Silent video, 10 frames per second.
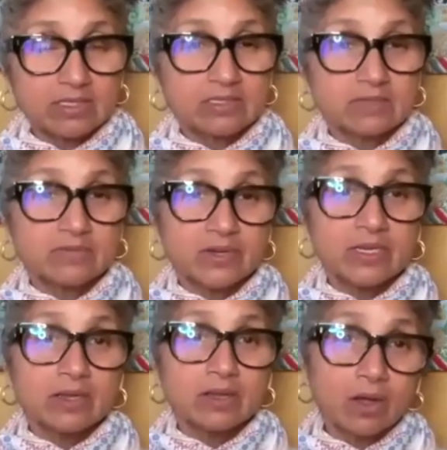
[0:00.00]
That's a
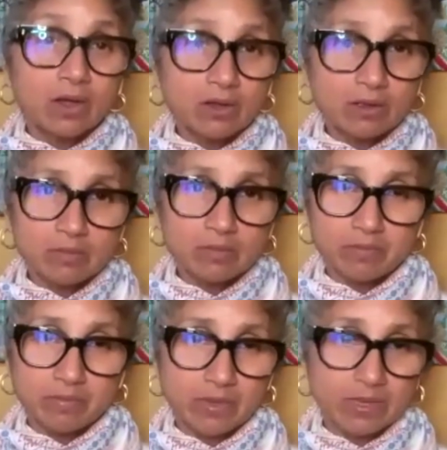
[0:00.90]
very long
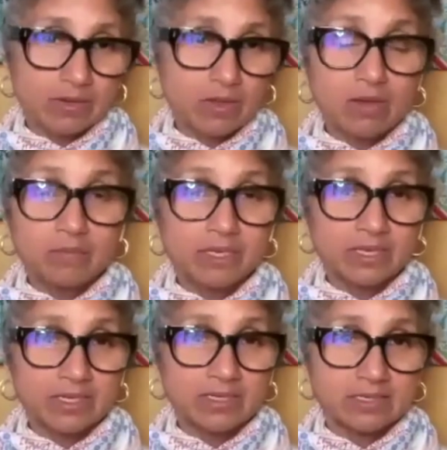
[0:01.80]
and
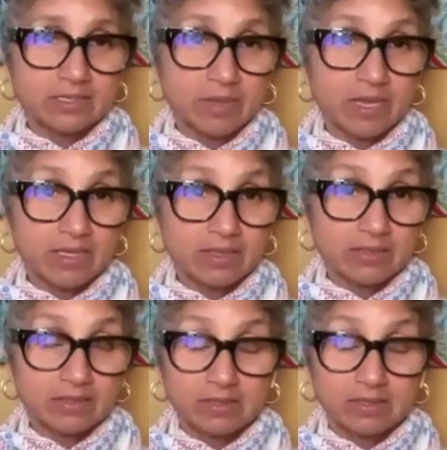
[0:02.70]
complicated path,